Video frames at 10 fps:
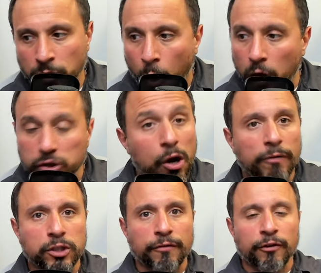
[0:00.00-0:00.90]
Also, if
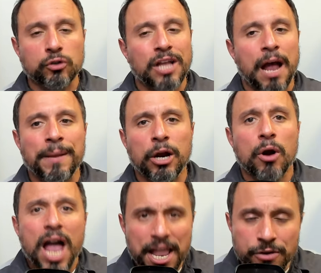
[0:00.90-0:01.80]
this is your first time here
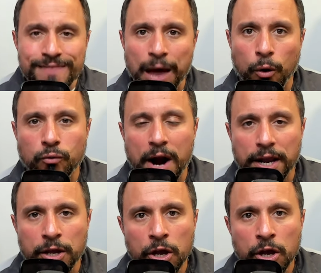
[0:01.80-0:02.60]
and you're not already,